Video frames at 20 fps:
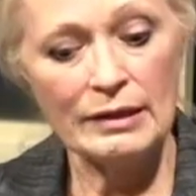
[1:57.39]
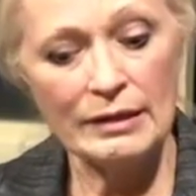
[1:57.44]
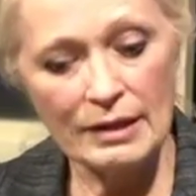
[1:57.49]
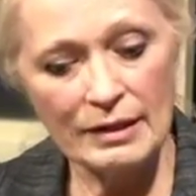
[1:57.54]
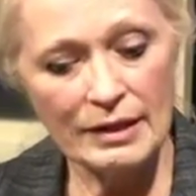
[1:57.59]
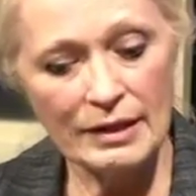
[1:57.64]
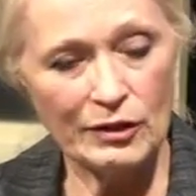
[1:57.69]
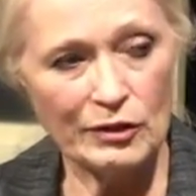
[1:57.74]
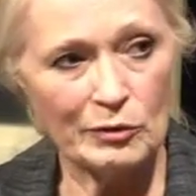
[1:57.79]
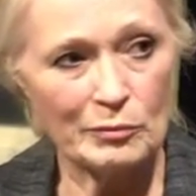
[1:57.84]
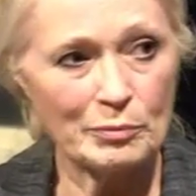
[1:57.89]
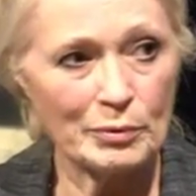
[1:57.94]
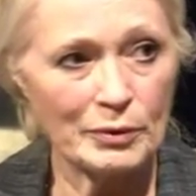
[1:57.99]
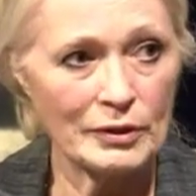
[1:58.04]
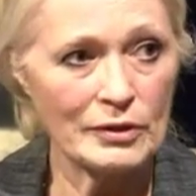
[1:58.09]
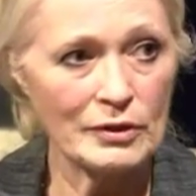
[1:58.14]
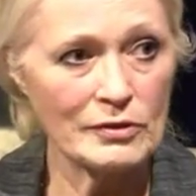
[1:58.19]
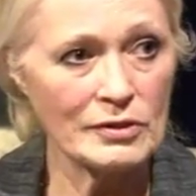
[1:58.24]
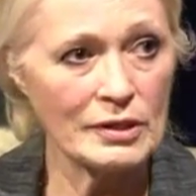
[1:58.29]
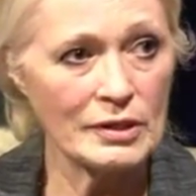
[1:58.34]
and then they don't
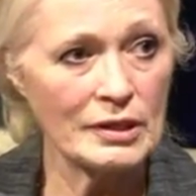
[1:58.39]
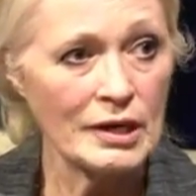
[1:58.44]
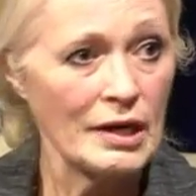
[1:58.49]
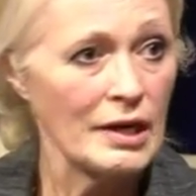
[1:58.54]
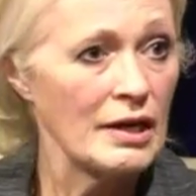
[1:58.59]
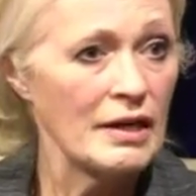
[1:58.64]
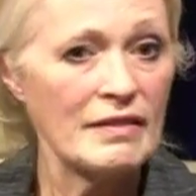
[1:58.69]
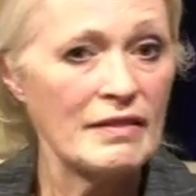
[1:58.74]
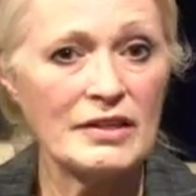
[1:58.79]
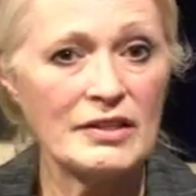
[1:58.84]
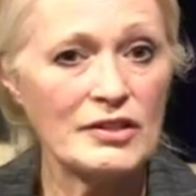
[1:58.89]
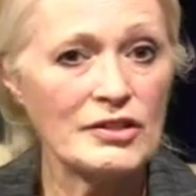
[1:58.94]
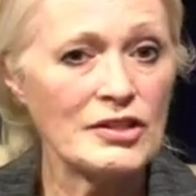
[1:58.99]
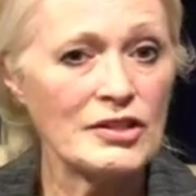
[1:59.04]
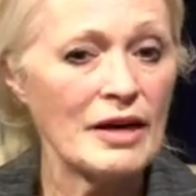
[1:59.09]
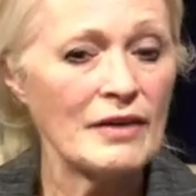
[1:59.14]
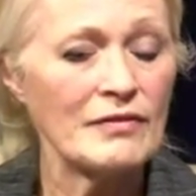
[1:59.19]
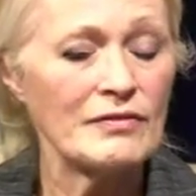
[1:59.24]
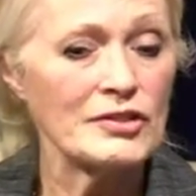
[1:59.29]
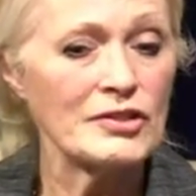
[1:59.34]
produce it. And then
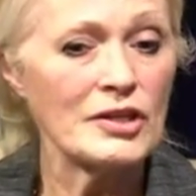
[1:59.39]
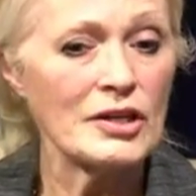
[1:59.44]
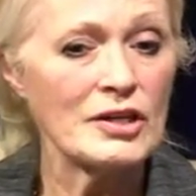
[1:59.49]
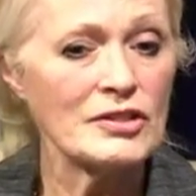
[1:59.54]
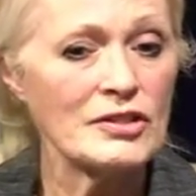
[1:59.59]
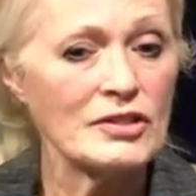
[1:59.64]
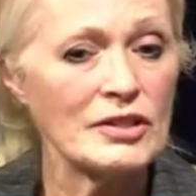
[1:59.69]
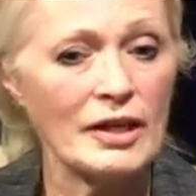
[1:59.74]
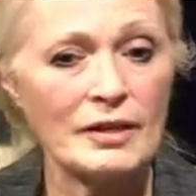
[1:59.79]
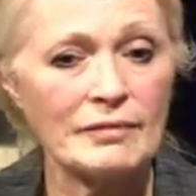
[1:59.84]
you'd have a judge